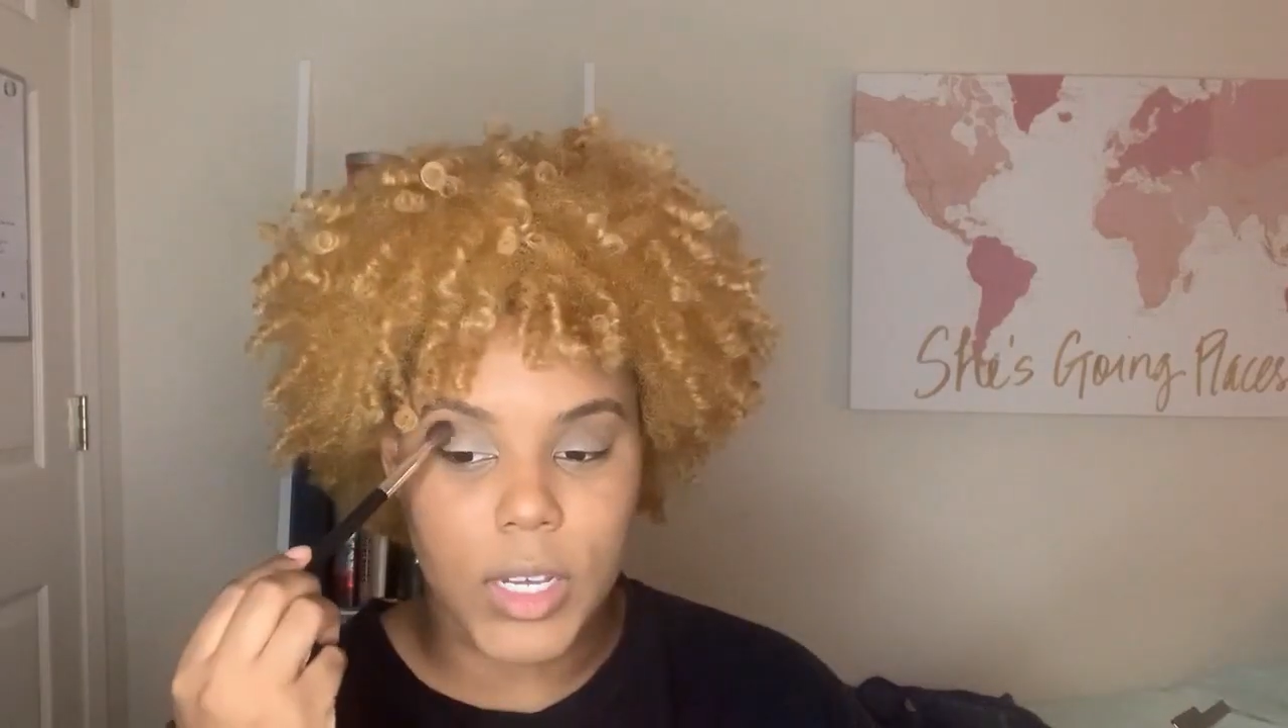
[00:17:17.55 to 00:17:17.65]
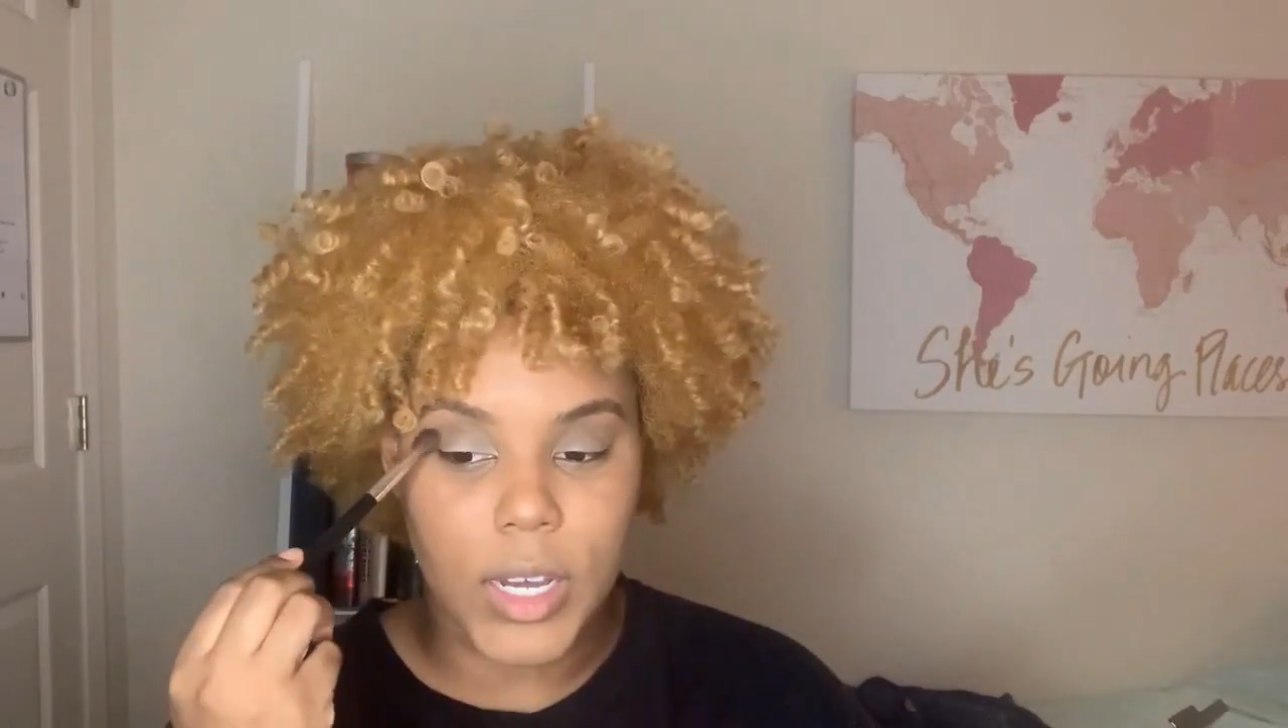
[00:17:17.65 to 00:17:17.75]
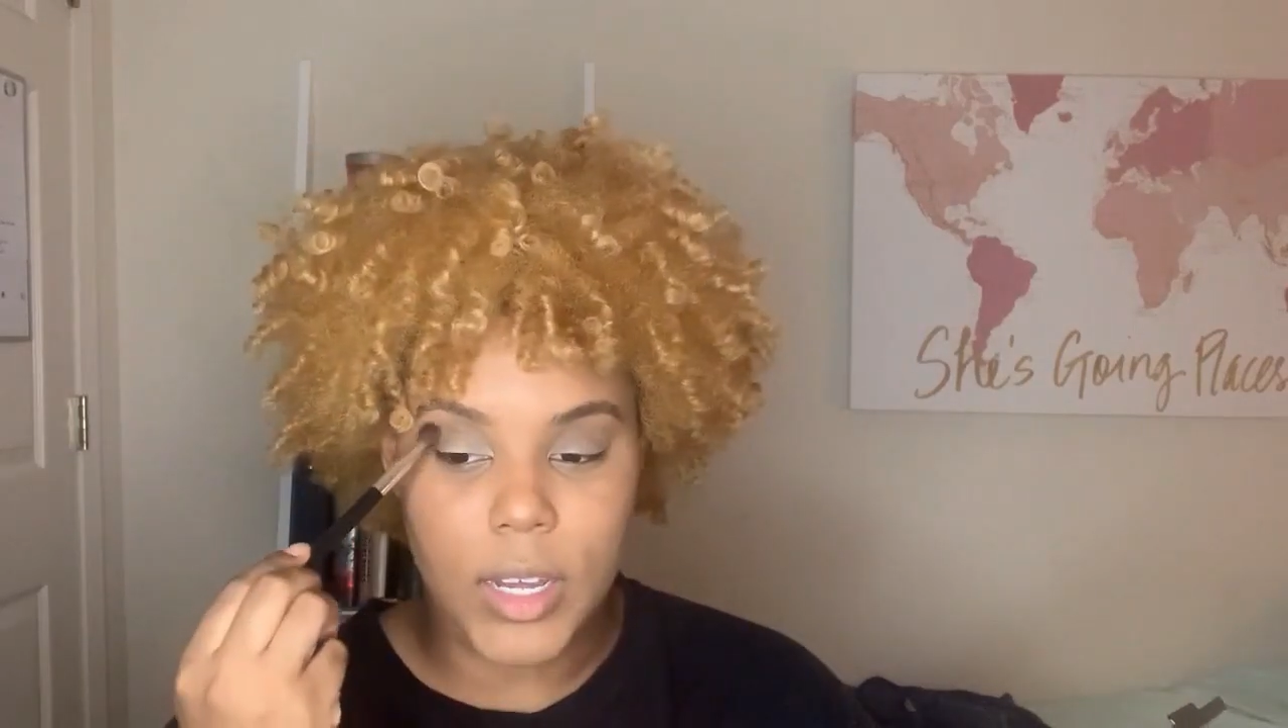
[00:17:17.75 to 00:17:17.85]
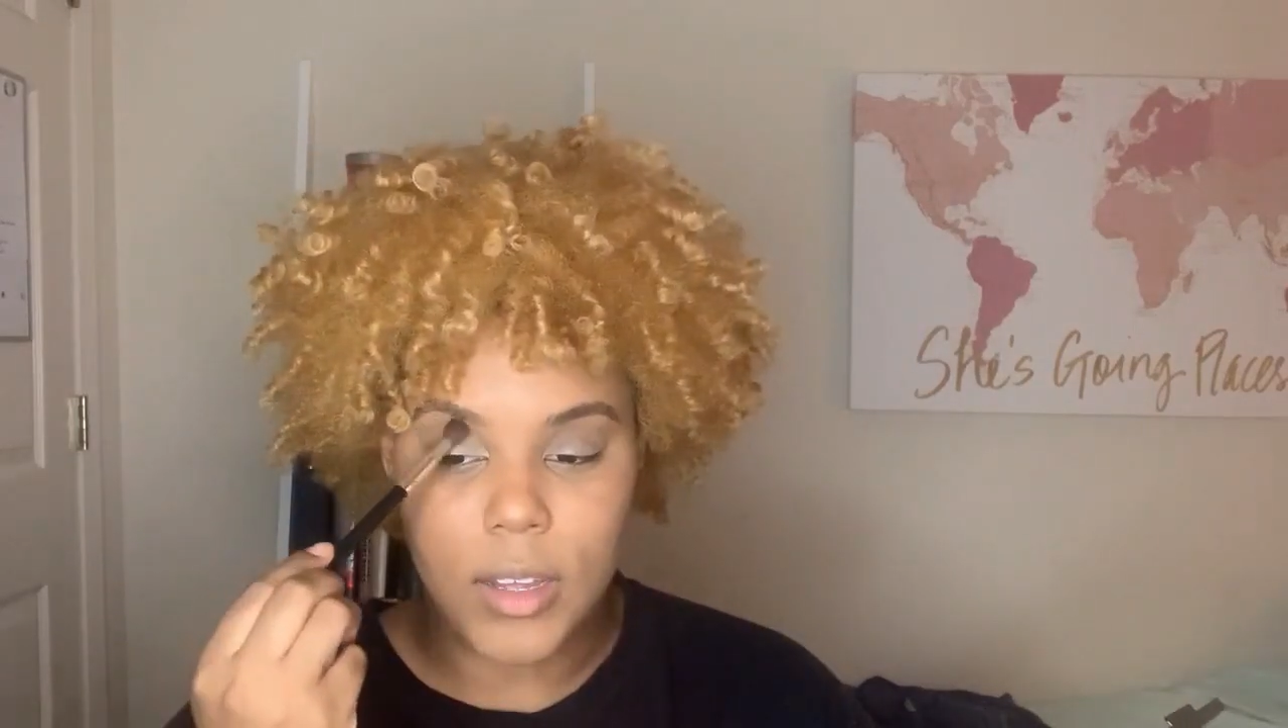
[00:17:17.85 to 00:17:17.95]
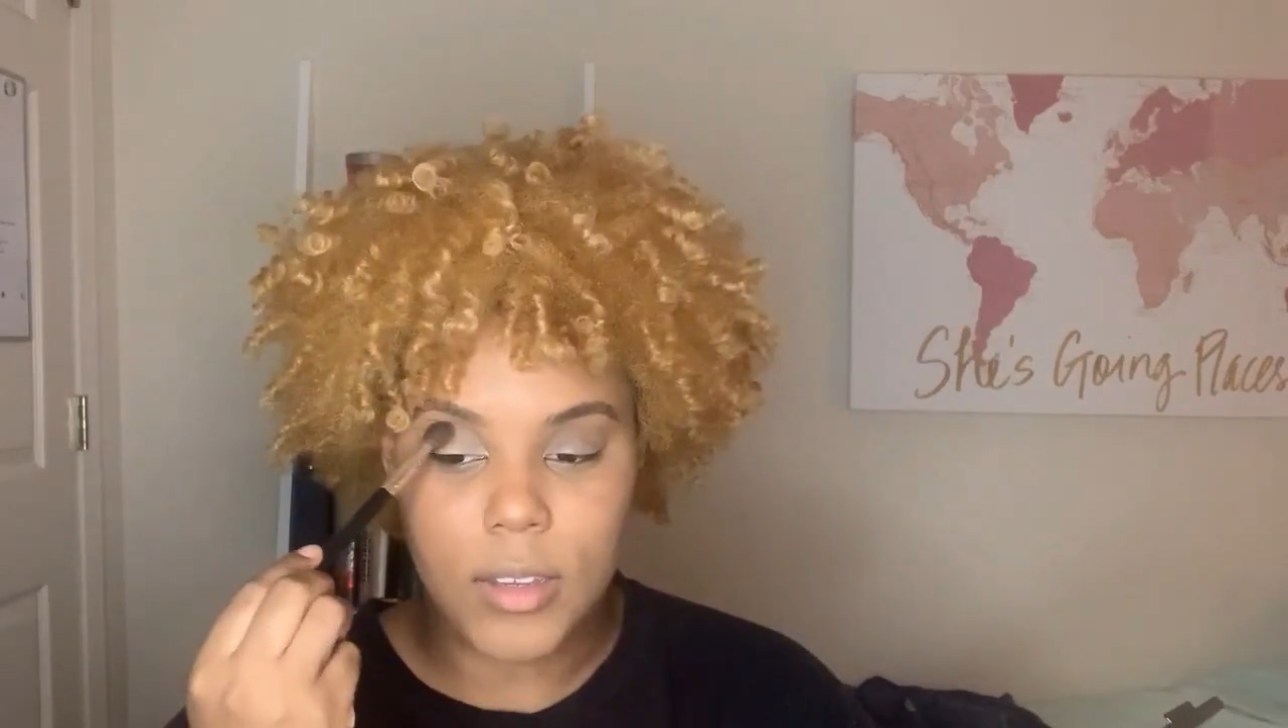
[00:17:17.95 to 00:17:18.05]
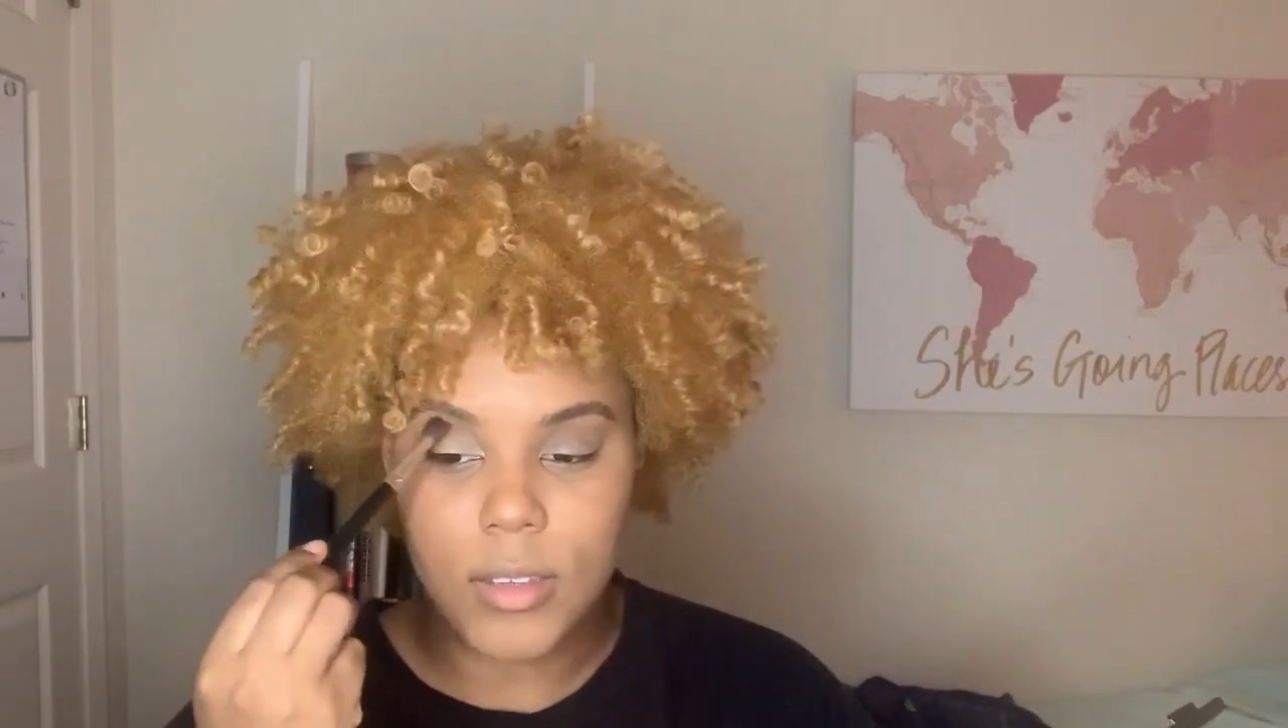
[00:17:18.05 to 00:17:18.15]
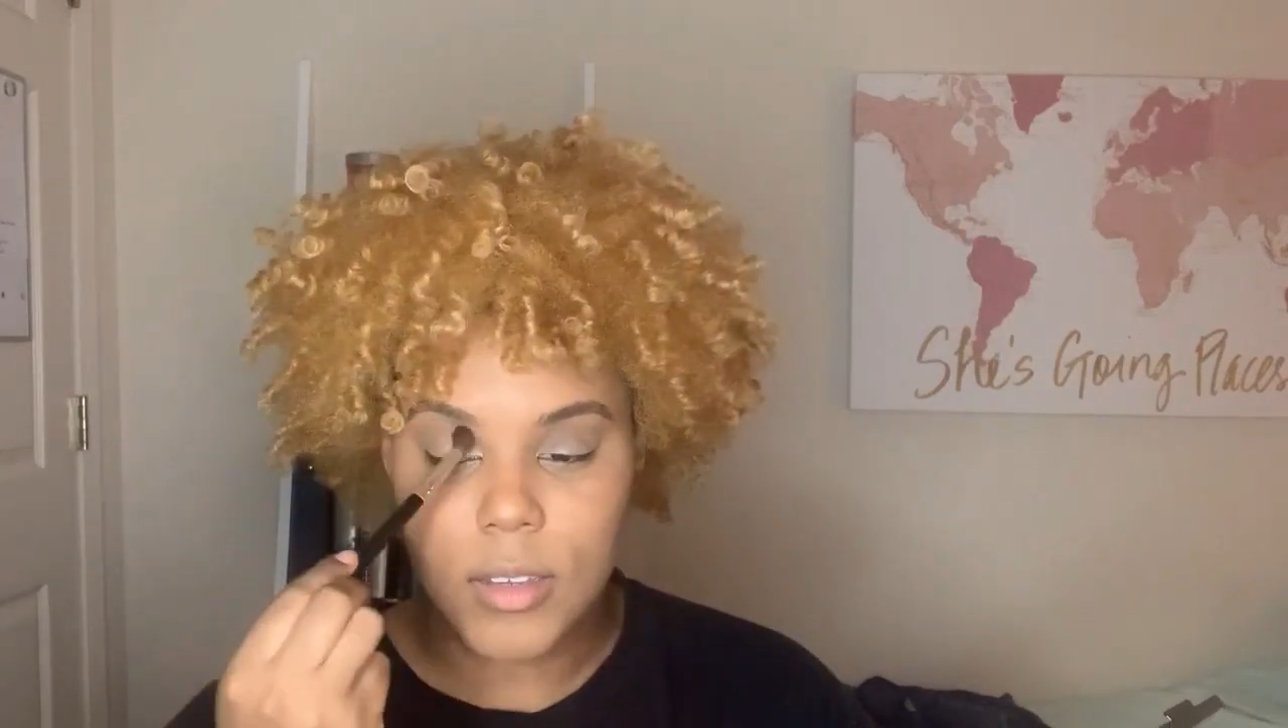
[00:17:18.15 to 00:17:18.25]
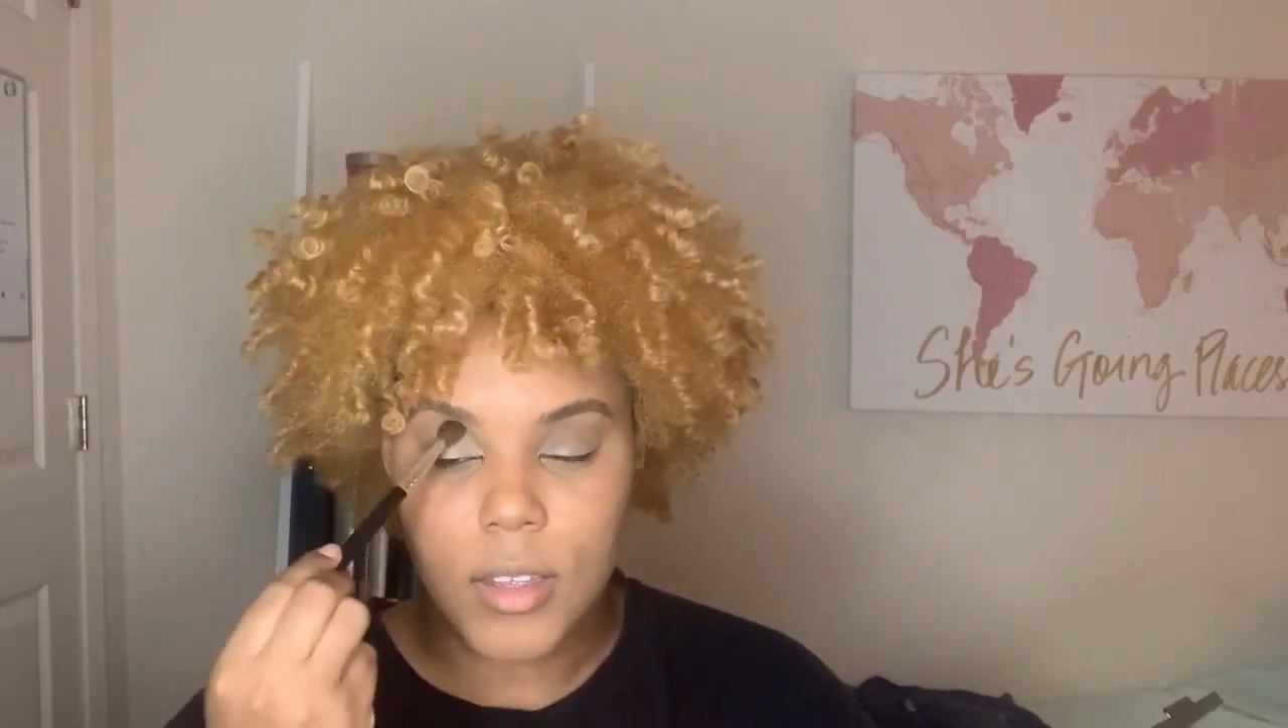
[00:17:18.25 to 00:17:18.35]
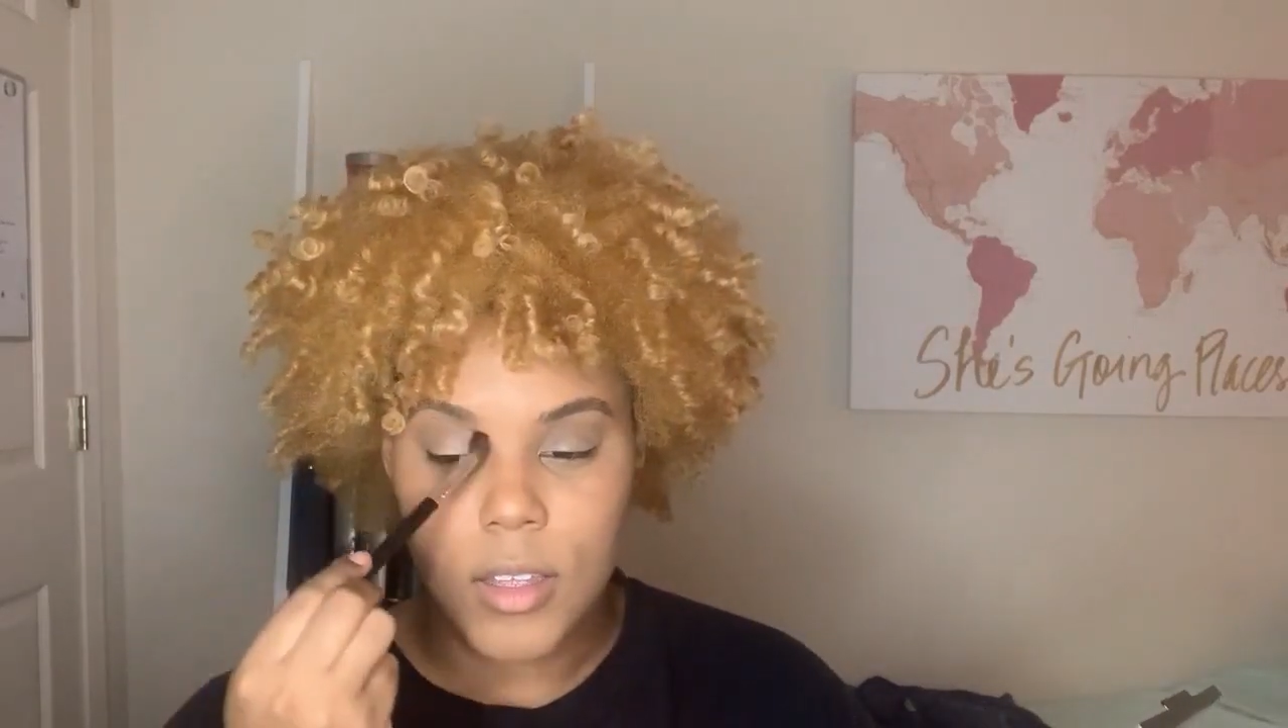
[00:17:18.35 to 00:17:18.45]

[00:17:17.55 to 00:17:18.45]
eyes,